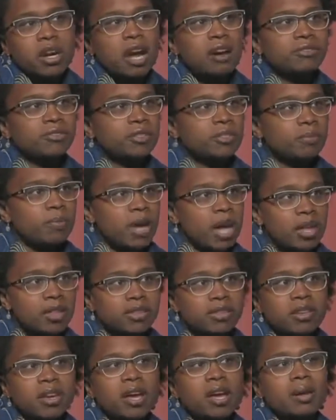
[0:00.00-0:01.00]
after bath
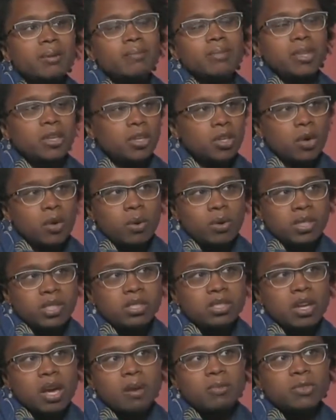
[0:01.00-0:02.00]
time. They know it's
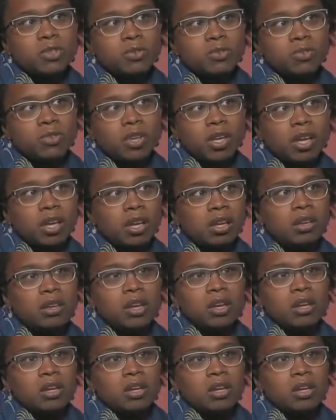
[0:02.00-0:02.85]
time to read.